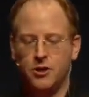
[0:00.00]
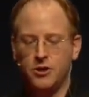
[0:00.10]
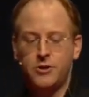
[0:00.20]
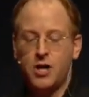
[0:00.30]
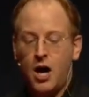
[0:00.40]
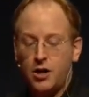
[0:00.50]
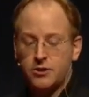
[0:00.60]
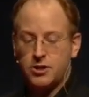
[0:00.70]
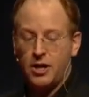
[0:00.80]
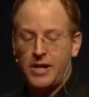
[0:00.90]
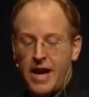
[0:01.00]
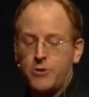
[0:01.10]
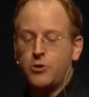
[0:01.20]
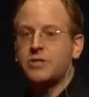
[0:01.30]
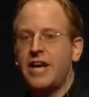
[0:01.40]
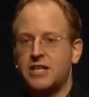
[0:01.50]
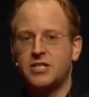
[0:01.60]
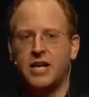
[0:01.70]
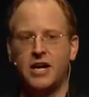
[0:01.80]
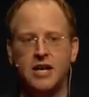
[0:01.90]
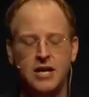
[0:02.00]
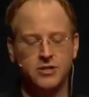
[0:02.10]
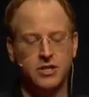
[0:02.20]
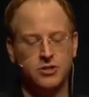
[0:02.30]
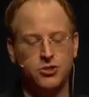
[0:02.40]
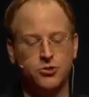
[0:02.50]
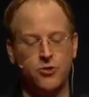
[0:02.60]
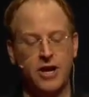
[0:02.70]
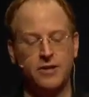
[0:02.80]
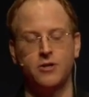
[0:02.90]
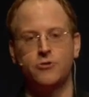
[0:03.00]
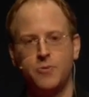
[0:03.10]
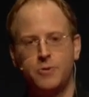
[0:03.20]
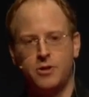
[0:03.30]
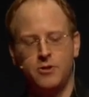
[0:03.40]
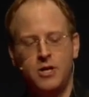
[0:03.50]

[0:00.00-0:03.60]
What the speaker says: You can't allow your tech stack to constrain and cripple you